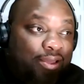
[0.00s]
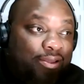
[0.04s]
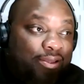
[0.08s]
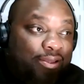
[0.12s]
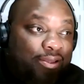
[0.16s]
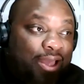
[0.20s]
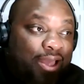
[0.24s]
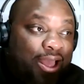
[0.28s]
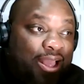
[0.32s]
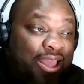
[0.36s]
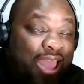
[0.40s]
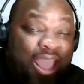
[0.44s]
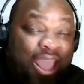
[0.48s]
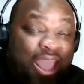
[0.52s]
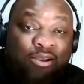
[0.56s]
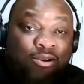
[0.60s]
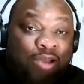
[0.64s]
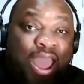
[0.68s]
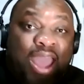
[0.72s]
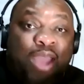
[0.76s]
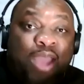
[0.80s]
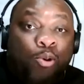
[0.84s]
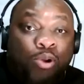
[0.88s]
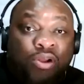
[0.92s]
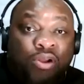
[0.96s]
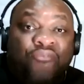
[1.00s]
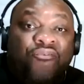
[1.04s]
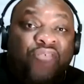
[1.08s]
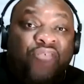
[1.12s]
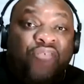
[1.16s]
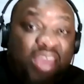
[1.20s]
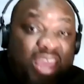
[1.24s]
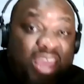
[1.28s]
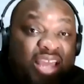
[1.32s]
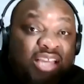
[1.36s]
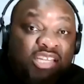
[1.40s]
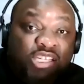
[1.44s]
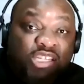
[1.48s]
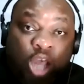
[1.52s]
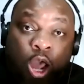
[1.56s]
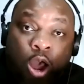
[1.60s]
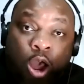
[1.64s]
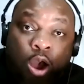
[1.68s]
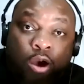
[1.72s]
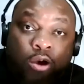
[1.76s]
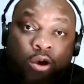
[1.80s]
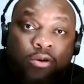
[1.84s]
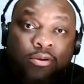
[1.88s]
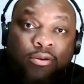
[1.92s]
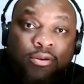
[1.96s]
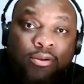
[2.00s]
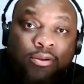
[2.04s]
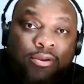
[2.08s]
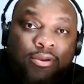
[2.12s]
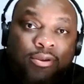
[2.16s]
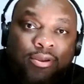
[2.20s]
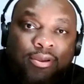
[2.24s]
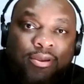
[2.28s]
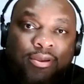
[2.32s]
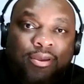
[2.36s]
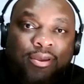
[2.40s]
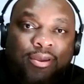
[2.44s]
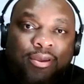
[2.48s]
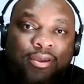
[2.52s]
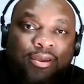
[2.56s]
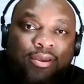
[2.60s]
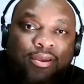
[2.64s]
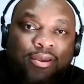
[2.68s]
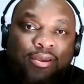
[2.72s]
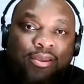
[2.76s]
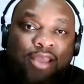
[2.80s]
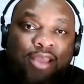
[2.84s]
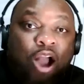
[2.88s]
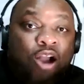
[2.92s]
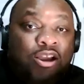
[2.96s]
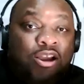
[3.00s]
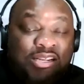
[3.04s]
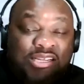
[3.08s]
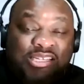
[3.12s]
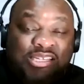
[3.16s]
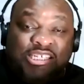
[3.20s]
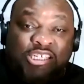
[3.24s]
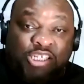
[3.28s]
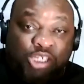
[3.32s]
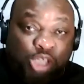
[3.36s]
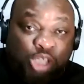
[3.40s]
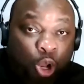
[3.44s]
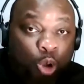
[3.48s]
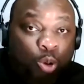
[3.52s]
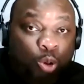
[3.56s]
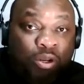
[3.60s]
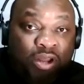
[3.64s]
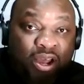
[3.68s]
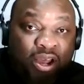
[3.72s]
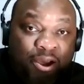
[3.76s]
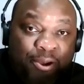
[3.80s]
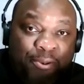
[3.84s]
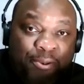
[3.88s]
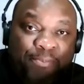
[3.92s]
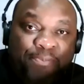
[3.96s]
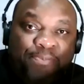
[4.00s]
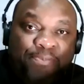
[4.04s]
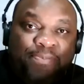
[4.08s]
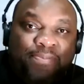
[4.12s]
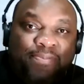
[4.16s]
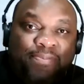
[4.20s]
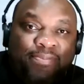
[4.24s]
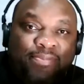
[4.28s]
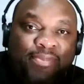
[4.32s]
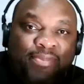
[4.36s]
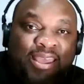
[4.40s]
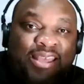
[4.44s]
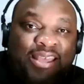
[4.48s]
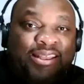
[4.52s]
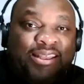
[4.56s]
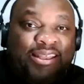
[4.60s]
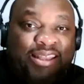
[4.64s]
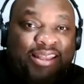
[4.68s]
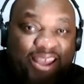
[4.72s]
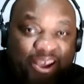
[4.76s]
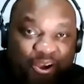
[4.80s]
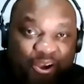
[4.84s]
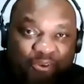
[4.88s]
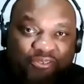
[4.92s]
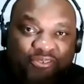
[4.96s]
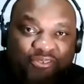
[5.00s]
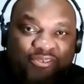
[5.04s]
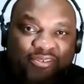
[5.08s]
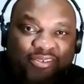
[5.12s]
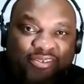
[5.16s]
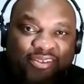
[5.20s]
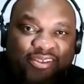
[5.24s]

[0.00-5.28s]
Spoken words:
I ain't want to feed y'all. Y'all could have just showed up and left.